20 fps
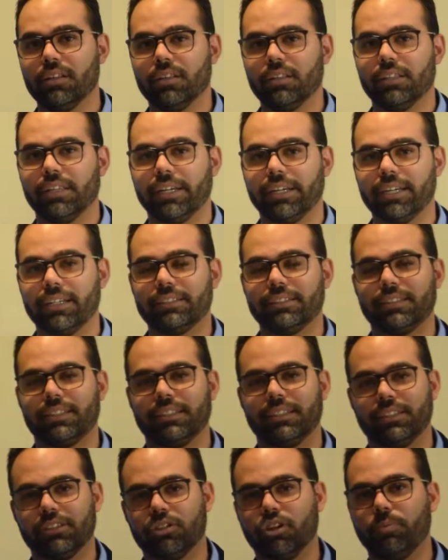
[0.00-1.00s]
Like I said,
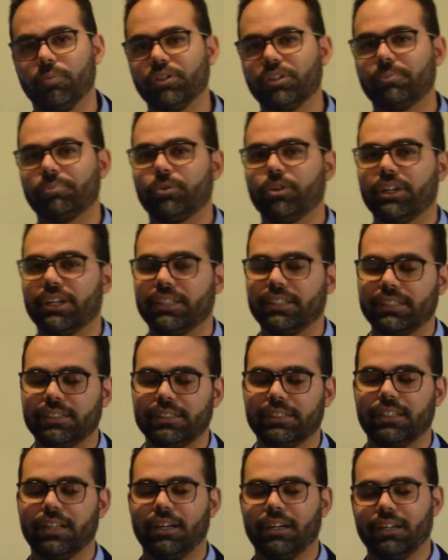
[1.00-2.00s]
the scope of the project
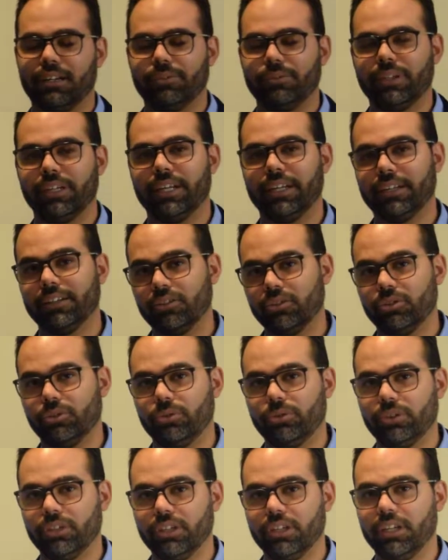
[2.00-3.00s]
is related
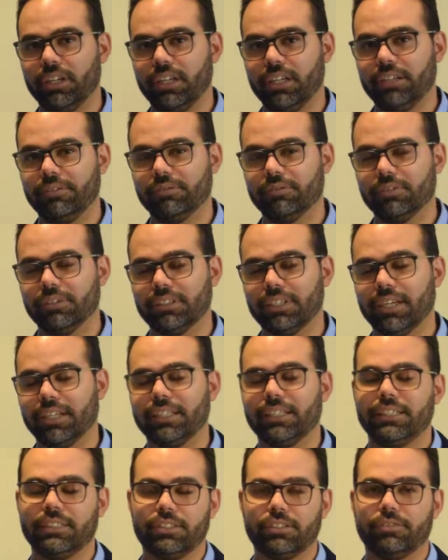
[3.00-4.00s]
to
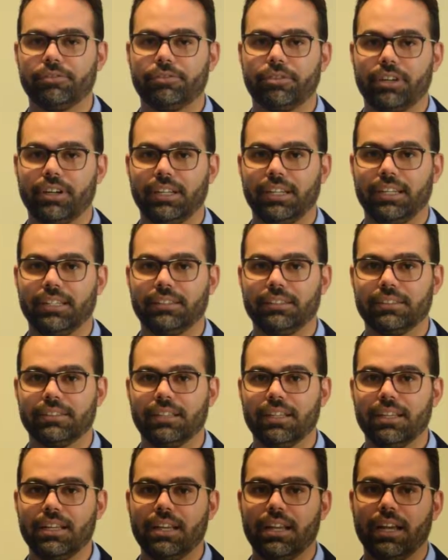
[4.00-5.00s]
inside Eastern Federal Lands,
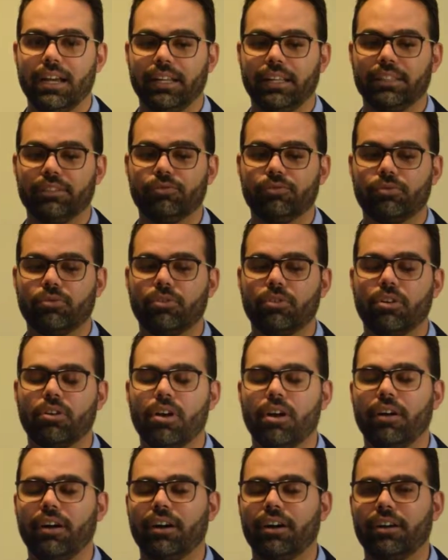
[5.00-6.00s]
and it's
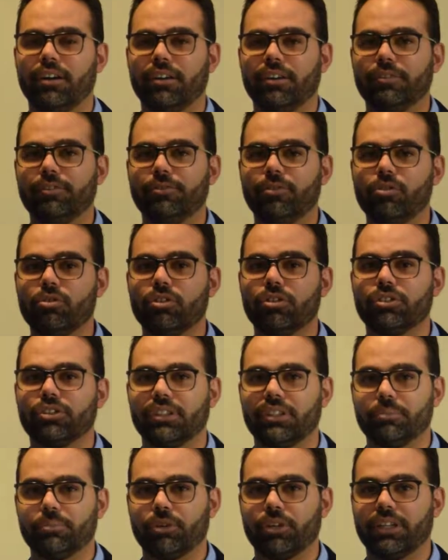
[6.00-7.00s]
focused
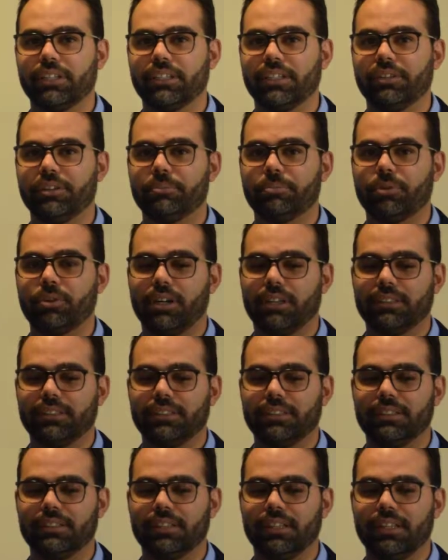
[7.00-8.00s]
on the project delivery
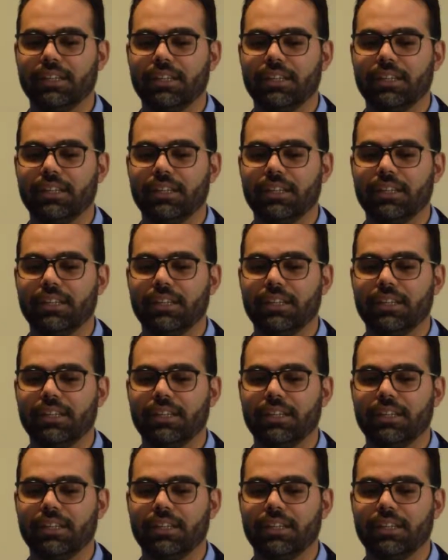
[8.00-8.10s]
process.